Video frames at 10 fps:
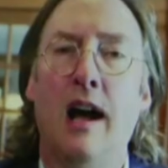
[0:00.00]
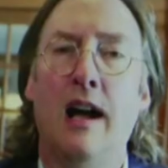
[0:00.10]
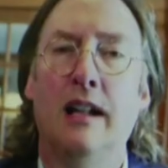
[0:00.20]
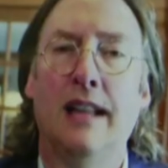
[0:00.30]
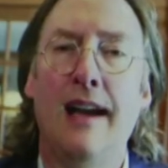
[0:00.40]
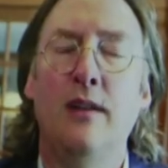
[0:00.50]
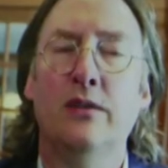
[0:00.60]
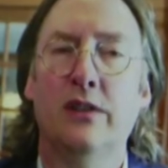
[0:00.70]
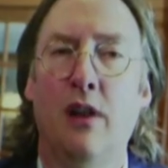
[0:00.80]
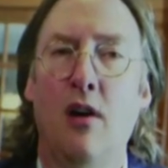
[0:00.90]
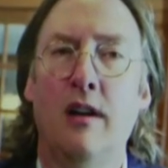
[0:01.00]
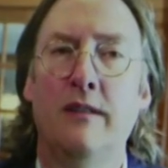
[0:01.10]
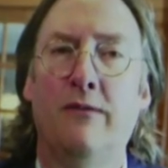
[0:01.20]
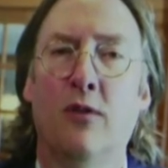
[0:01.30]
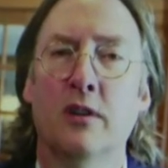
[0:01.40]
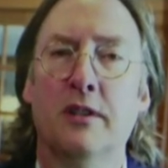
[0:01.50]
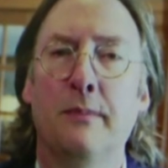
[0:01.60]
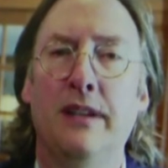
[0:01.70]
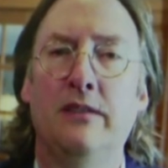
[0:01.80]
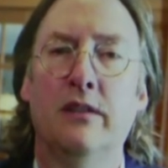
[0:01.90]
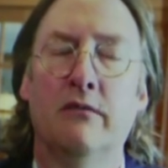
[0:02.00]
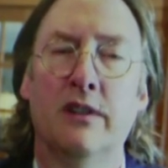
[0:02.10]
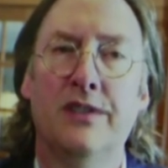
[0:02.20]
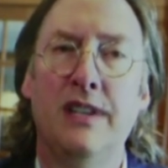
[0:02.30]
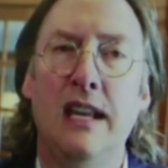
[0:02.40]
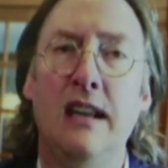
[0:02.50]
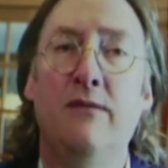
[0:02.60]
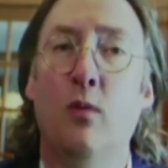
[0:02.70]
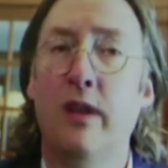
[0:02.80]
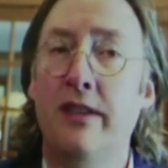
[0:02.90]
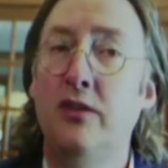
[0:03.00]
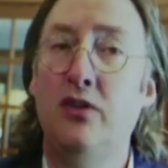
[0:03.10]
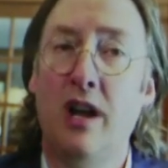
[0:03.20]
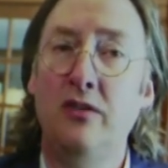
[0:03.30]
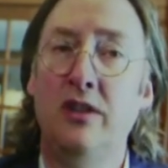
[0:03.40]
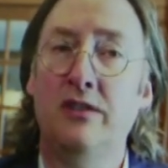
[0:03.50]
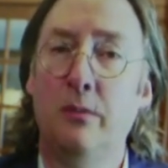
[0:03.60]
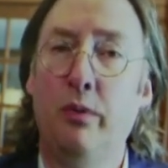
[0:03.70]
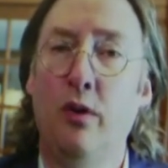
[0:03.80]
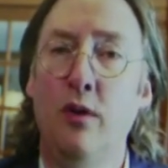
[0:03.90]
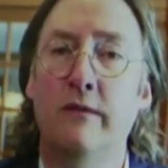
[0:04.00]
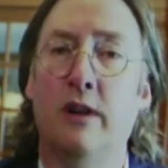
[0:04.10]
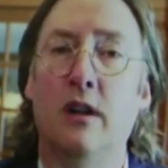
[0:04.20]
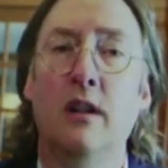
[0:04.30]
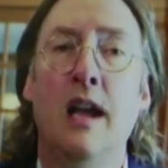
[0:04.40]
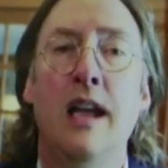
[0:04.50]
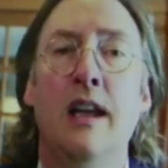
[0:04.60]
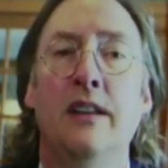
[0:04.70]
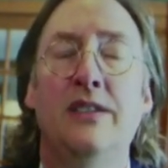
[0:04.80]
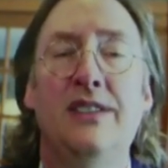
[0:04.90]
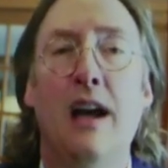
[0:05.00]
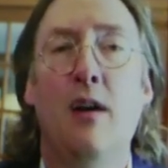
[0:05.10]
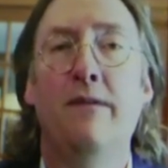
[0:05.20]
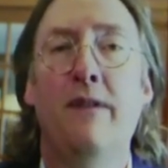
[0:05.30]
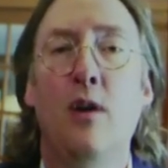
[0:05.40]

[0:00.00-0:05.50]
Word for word: allows law enforcement to receive with with the judge's approval, cell phone